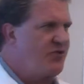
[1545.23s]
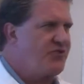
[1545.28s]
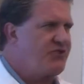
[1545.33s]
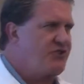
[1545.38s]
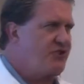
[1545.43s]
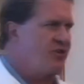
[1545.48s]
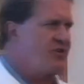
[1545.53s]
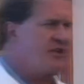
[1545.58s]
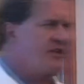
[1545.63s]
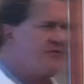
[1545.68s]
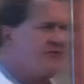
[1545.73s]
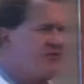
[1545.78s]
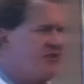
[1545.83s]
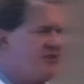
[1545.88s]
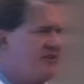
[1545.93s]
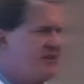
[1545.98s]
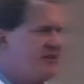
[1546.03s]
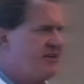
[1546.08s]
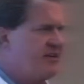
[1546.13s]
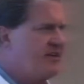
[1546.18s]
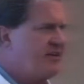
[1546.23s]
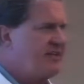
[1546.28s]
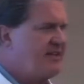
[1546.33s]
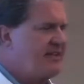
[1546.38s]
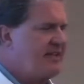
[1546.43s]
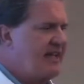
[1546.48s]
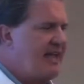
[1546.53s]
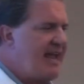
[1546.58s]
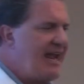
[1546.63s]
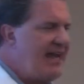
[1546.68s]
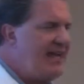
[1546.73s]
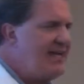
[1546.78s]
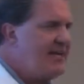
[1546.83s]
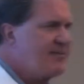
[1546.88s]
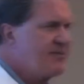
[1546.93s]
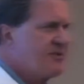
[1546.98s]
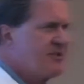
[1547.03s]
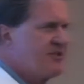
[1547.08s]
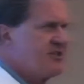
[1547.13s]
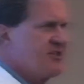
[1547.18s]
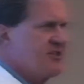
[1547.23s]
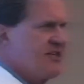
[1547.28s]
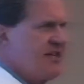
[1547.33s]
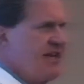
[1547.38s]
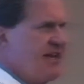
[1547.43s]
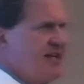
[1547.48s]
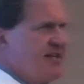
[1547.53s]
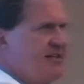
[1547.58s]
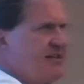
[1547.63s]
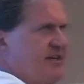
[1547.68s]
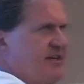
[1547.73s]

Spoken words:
certainly for the 80%